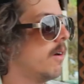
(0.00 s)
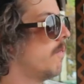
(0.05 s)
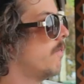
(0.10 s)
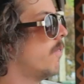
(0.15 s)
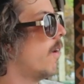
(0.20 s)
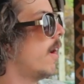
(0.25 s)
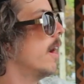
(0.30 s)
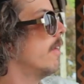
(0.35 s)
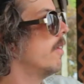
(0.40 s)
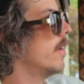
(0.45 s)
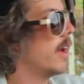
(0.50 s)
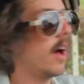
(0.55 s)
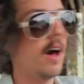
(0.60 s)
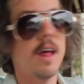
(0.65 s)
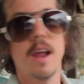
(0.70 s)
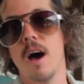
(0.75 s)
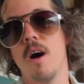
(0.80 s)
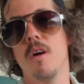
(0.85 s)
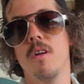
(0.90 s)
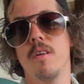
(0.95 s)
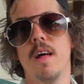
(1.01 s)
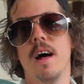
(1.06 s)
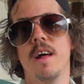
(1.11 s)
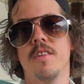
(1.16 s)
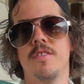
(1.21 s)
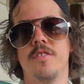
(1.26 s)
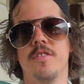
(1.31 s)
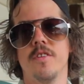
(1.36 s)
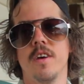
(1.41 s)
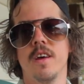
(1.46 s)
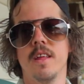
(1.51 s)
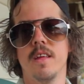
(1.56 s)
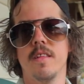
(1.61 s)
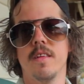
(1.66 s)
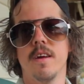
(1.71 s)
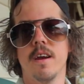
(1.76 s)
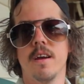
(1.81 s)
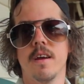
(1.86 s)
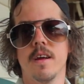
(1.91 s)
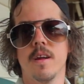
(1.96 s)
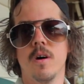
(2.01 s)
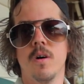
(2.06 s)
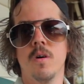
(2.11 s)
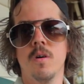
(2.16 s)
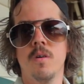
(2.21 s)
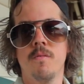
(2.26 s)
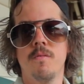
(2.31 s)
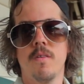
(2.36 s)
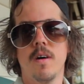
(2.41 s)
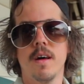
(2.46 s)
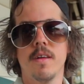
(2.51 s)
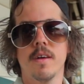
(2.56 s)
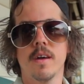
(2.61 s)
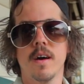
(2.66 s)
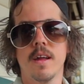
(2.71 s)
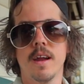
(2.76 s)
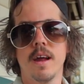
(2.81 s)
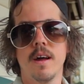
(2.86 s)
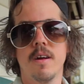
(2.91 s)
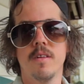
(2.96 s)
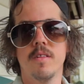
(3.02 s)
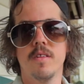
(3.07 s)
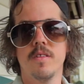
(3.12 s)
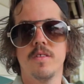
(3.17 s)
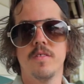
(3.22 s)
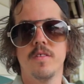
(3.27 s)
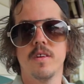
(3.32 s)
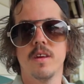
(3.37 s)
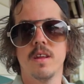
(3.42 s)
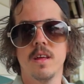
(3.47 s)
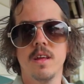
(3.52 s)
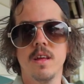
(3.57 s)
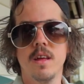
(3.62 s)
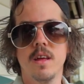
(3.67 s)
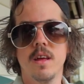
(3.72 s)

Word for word: finally got out of that city there, you know. Finally got out of the city.